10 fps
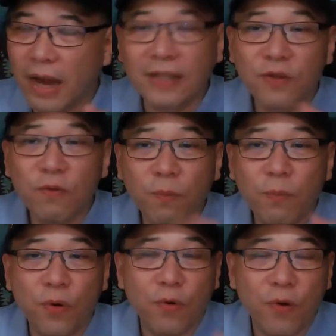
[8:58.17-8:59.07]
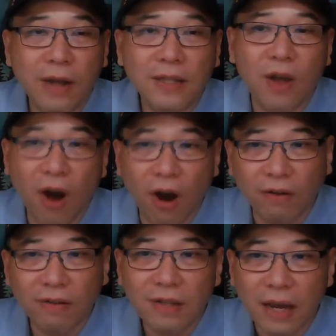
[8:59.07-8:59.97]
as you progress
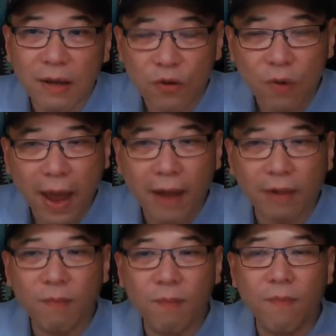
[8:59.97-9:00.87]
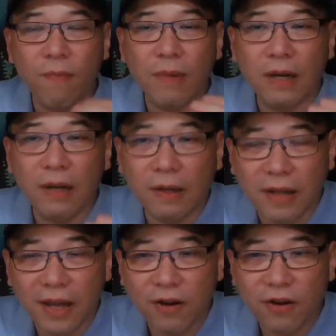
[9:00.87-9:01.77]
on, you add
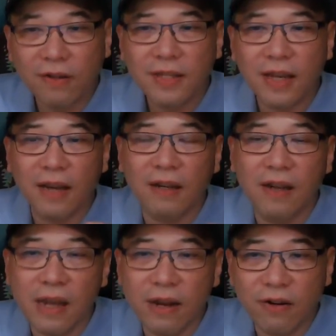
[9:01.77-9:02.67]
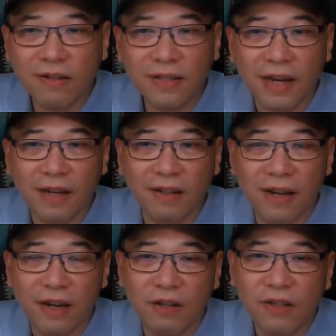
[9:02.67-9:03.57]
layers and layers and
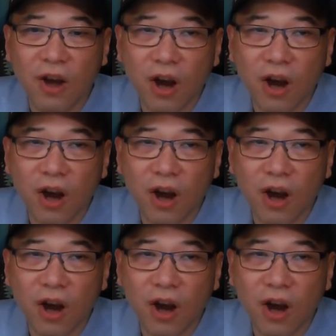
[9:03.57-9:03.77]
layers